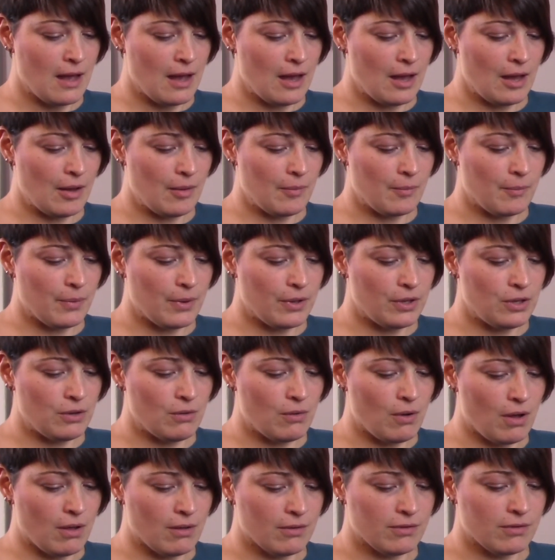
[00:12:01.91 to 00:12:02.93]
But
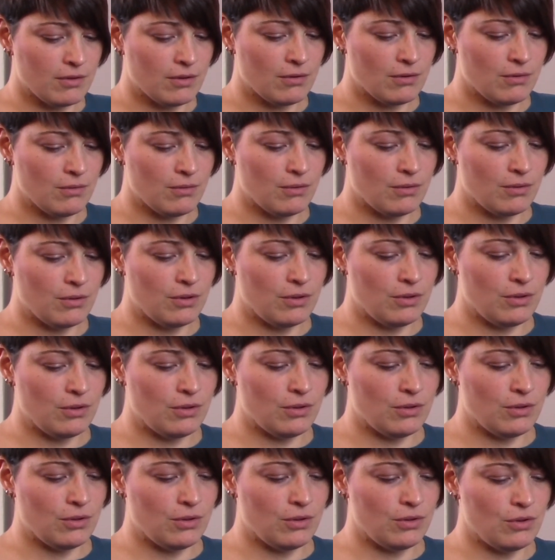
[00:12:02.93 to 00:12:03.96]
you
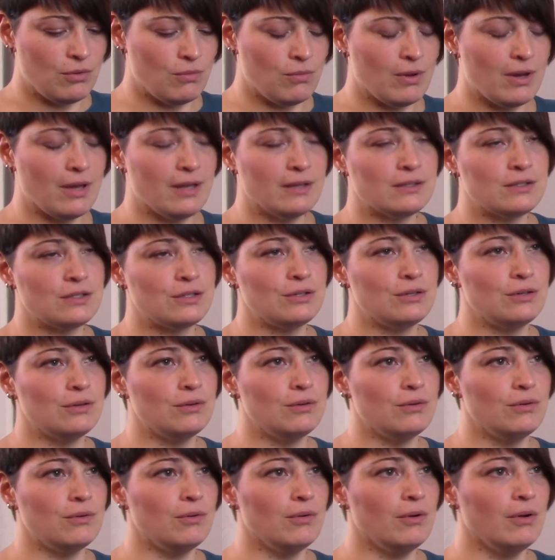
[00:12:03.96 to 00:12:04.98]
want
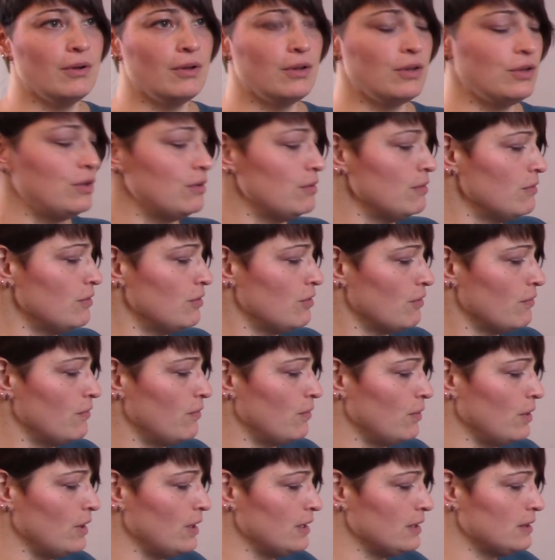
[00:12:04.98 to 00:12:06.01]
to use your
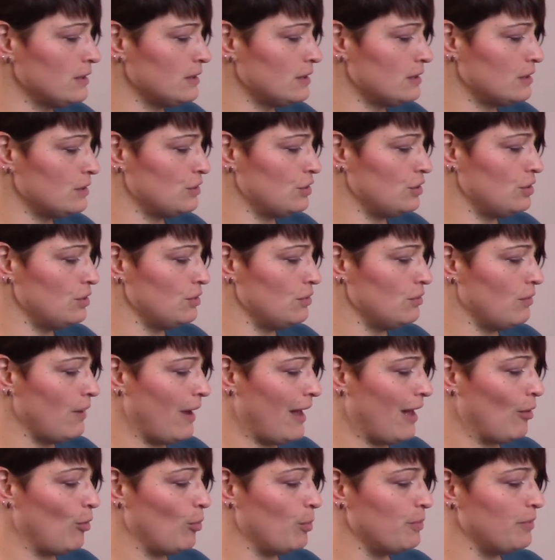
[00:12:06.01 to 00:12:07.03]
voice to
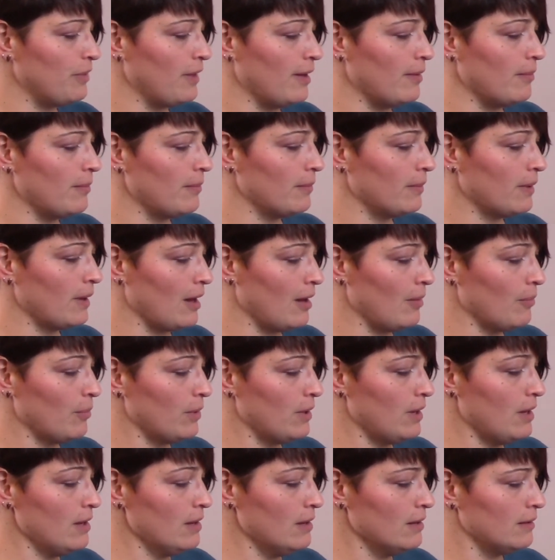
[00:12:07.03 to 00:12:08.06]
help them
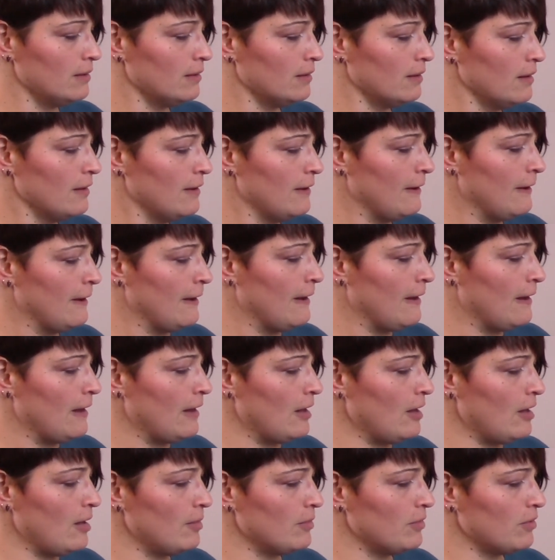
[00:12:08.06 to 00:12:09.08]
comprehend.
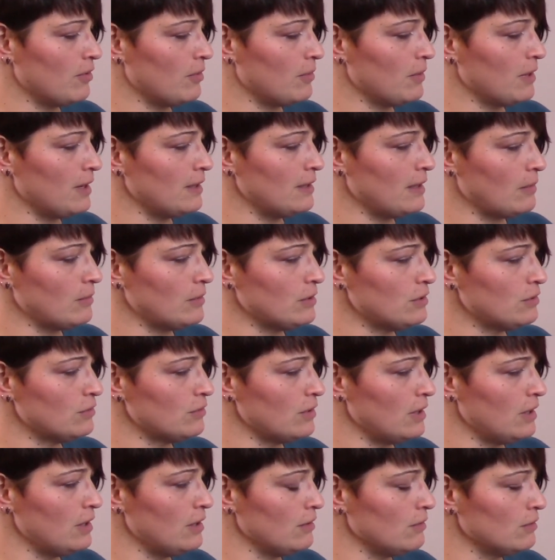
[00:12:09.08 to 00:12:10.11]
So I'm going to
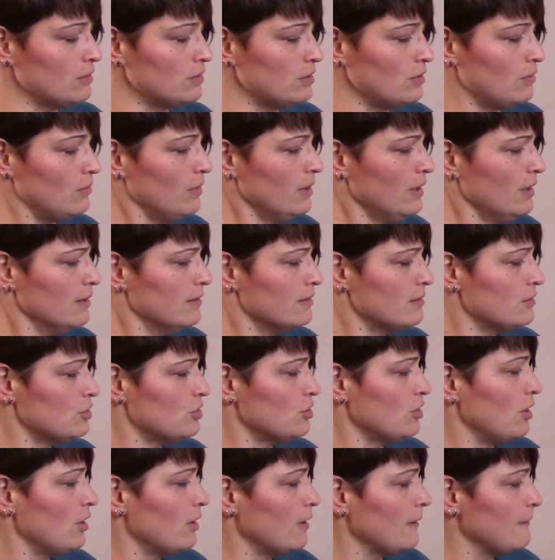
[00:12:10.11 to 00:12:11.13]
demonstrate here. So what is a
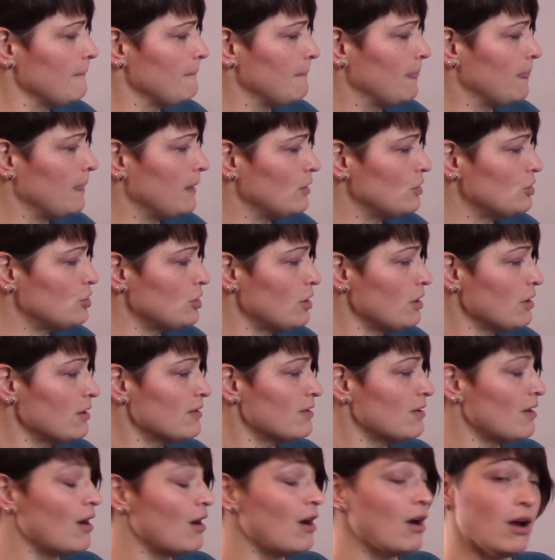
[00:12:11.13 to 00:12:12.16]
shark?
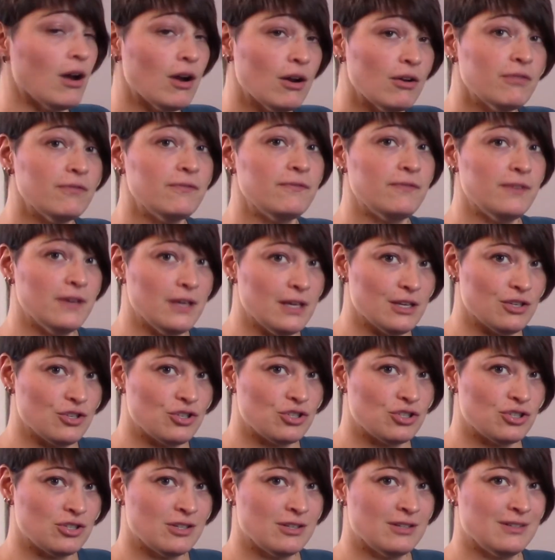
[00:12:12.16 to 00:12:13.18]
Sharks are
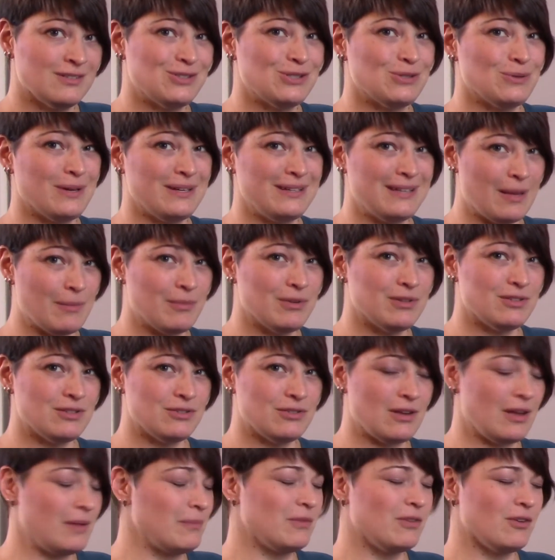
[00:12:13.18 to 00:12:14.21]
fish. So
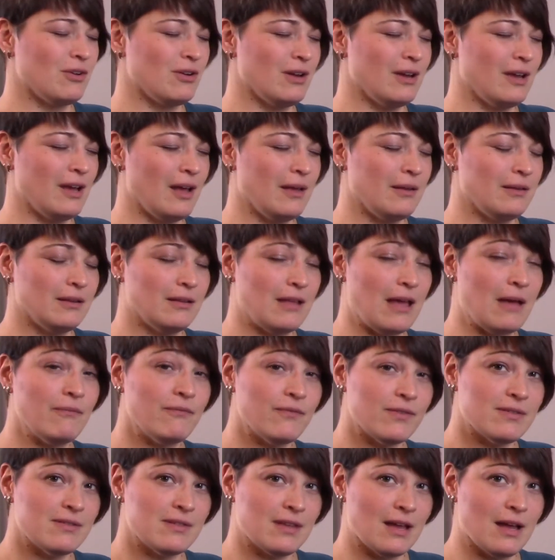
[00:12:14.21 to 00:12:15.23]
I
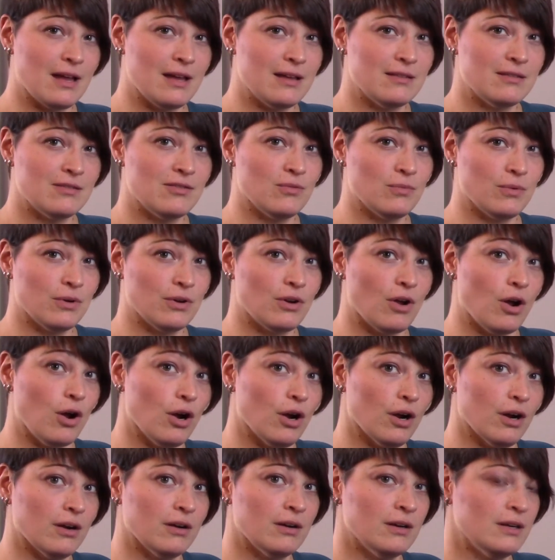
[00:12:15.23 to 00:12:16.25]
emphasize the word
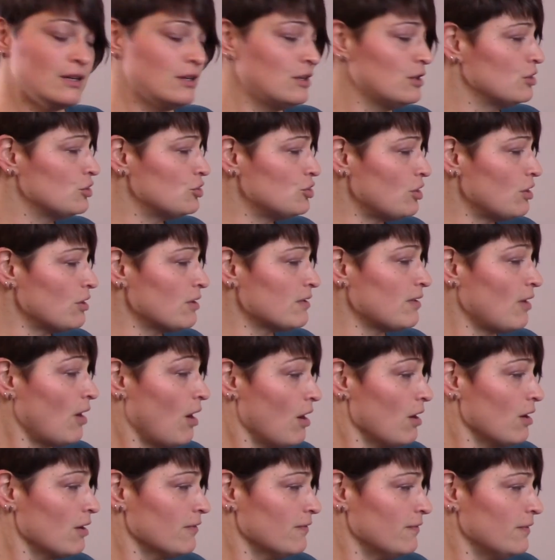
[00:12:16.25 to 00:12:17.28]
are. Sharks
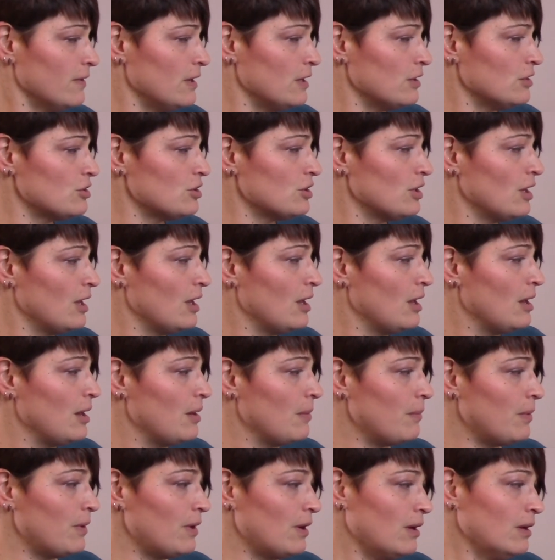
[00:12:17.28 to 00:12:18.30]
are fish.
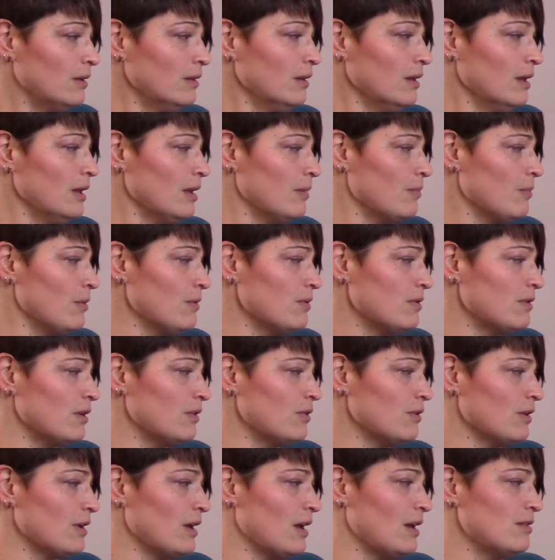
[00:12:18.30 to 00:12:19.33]
But unlike most
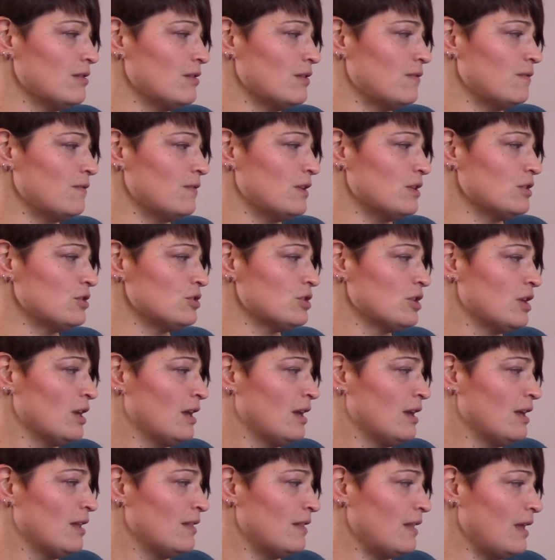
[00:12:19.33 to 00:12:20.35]
other kinds of fish,
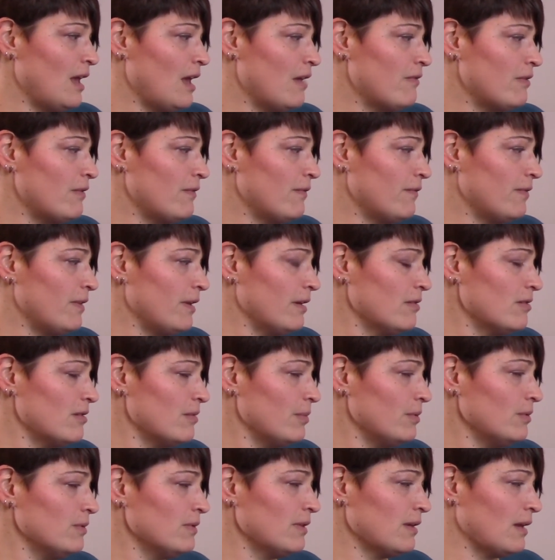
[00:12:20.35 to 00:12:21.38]
they have a
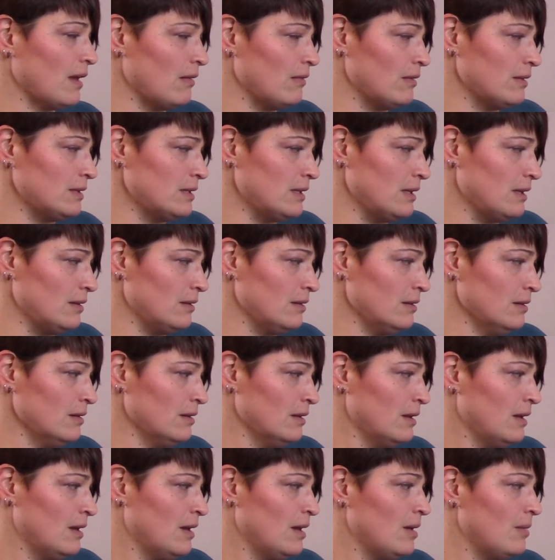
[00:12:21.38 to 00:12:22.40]
flexible skeleton
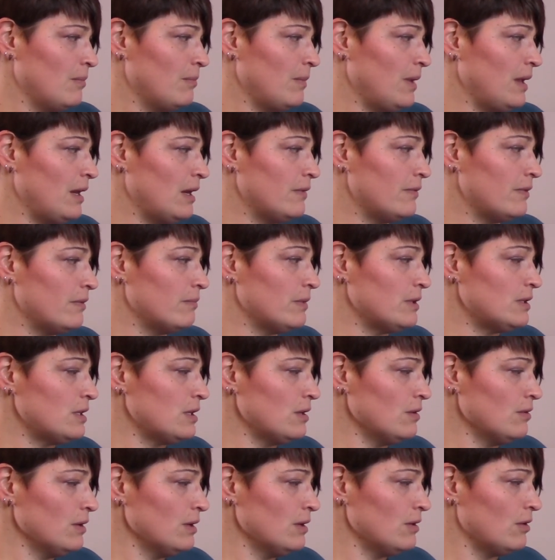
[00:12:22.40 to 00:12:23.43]
made of a
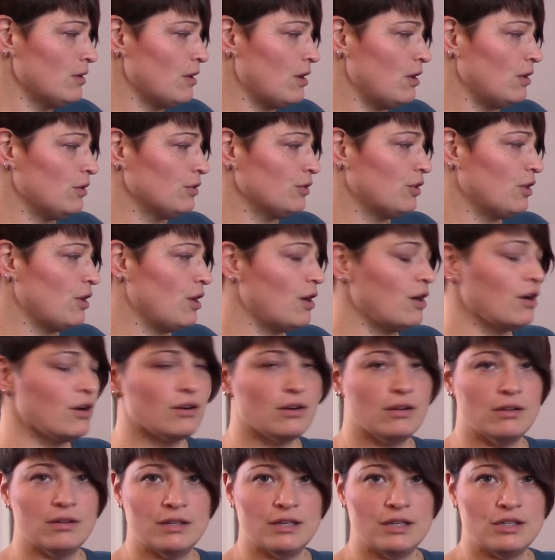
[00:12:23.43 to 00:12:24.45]
material called
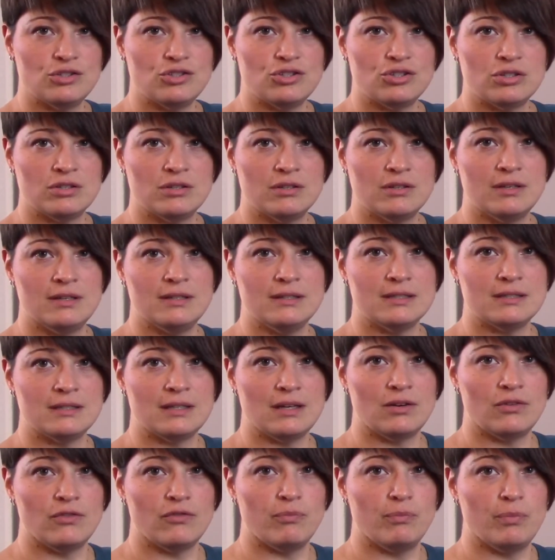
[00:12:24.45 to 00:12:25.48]
cartilage
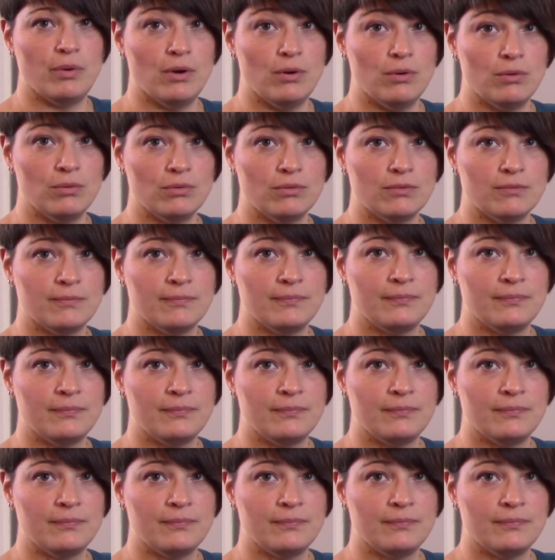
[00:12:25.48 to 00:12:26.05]
instead of bone.